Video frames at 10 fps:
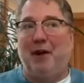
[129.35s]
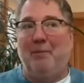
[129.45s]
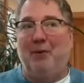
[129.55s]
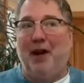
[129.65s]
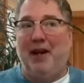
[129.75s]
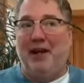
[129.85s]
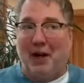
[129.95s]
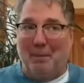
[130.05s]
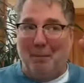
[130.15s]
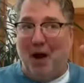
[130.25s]
our brain and
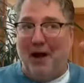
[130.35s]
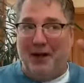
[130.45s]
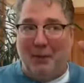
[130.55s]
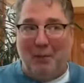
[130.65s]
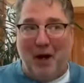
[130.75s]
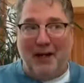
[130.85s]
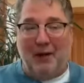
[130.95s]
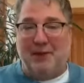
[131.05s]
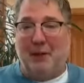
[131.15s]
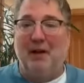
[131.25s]
our mind
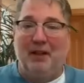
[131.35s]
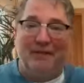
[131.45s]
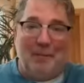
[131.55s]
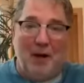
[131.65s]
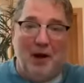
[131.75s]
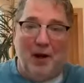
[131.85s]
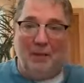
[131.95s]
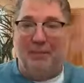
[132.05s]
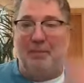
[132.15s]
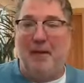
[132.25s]
goes, I'm going to lift my arm.